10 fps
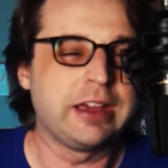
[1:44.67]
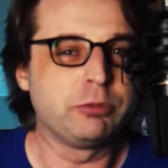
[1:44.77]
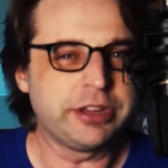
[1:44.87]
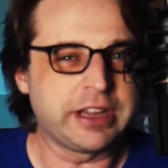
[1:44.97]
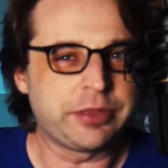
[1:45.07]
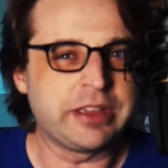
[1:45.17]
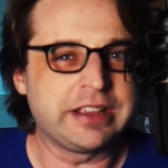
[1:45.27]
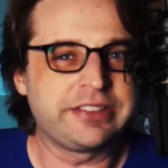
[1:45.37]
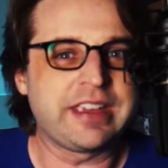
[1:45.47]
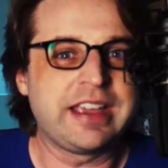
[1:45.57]
And really, I think
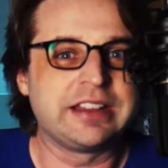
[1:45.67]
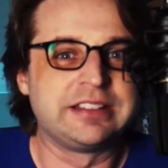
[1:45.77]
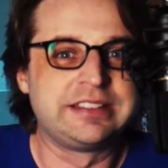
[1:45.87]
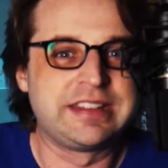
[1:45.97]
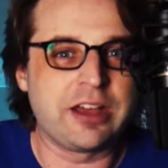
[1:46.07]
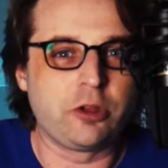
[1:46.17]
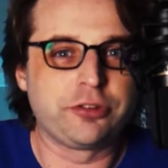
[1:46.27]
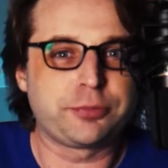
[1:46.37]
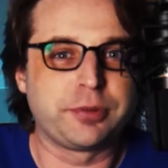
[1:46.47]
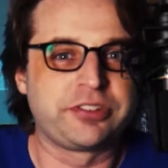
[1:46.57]
it's a Dell
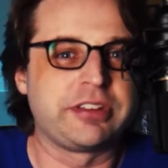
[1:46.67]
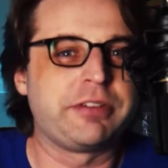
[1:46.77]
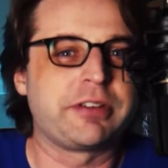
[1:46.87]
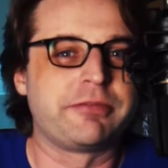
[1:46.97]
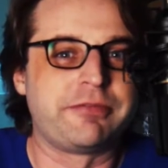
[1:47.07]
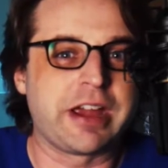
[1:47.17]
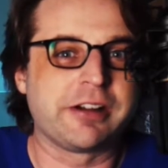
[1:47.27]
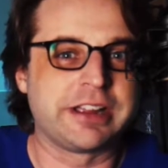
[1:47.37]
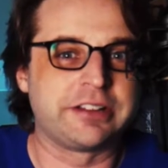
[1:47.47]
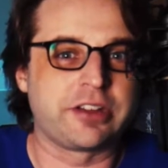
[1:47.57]
specific
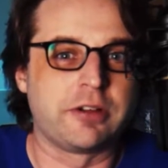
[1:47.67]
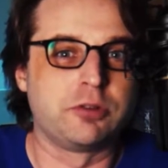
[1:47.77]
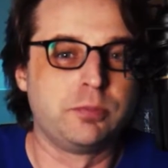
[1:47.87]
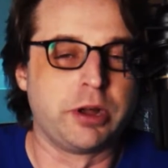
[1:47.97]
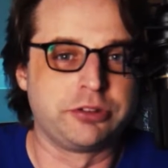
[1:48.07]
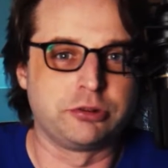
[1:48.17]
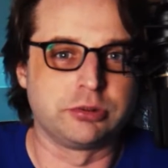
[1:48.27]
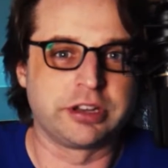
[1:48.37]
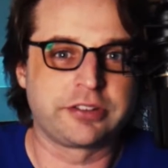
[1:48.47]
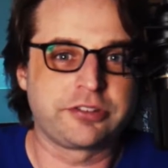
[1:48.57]
variant of Ubuntu
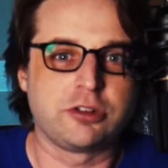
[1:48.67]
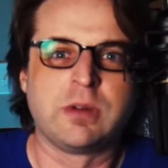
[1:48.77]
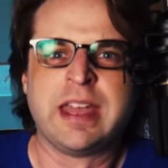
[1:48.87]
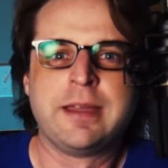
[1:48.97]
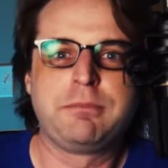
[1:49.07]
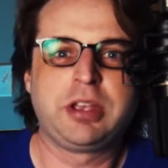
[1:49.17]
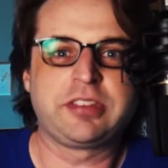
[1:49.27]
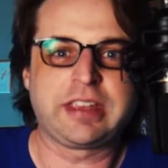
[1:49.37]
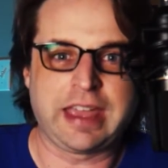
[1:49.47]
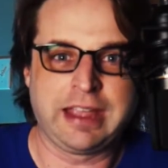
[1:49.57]
Linux too, because
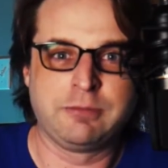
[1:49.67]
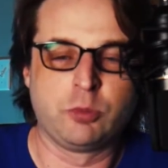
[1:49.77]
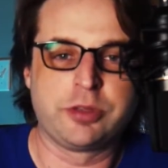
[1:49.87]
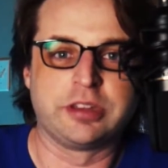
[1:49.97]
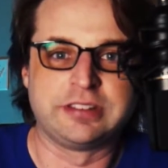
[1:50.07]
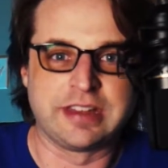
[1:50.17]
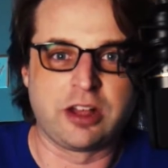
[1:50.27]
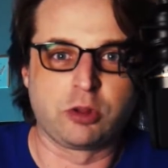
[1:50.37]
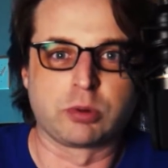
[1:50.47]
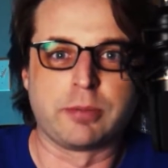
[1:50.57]
it came with
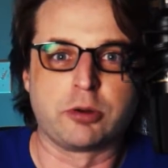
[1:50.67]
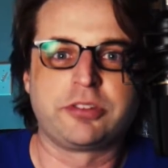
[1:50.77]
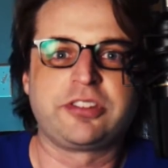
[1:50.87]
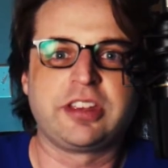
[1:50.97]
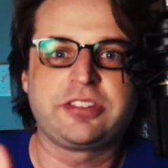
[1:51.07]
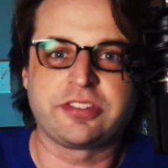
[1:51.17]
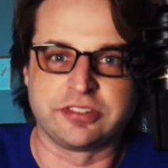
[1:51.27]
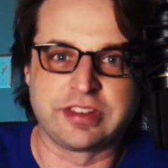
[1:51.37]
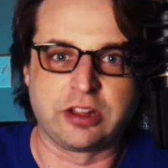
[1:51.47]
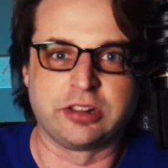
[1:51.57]
Dell Remote
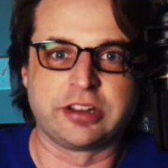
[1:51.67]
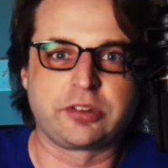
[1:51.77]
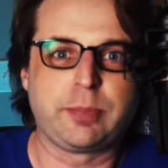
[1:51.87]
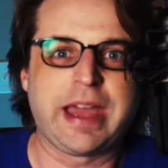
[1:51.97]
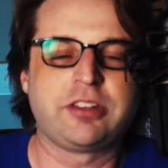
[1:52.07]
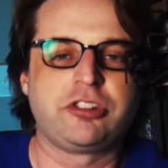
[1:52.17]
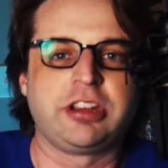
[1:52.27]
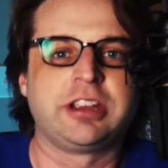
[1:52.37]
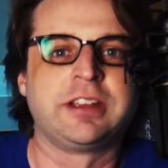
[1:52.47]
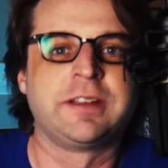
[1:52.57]
Assist, Dell Linux
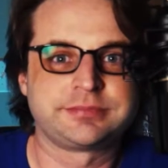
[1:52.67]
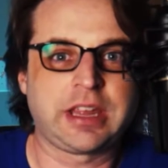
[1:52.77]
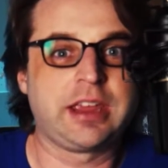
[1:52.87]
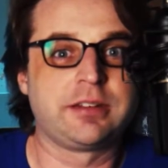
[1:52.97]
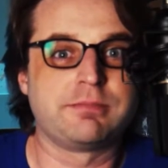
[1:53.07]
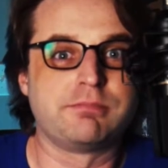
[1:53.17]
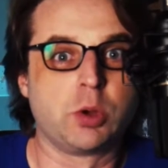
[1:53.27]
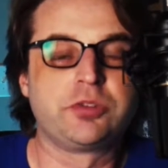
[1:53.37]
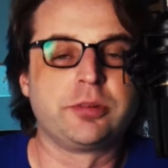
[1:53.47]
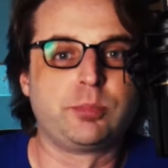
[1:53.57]
Patching, and
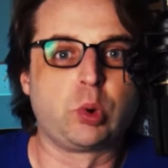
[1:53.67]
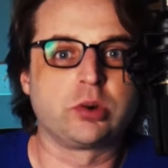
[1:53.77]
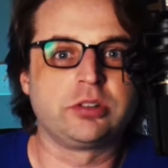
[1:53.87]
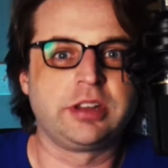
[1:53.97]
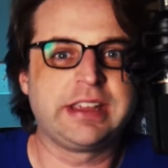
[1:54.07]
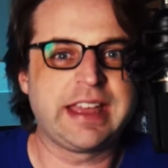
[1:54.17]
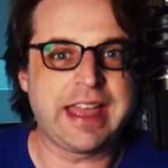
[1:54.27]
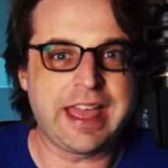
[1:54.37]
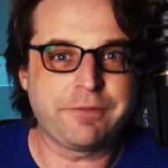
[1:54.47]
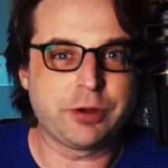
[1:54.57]
most importantly,
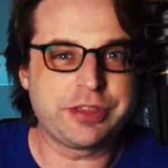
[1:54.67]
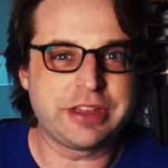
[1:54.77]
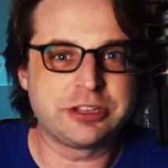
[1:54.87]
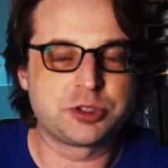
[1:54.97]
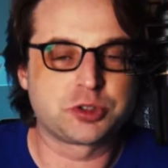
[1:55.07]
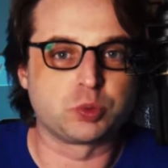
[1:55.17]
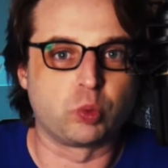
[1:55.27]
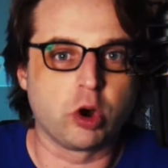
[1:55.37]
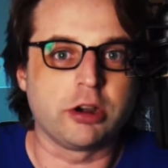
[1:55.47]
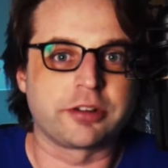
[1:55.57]
everything just
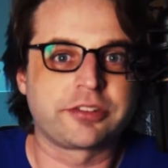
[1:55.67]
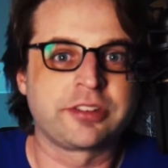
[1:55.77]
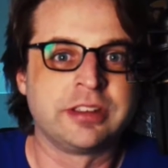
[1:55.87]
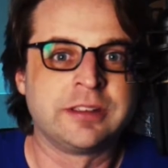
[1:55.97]
works.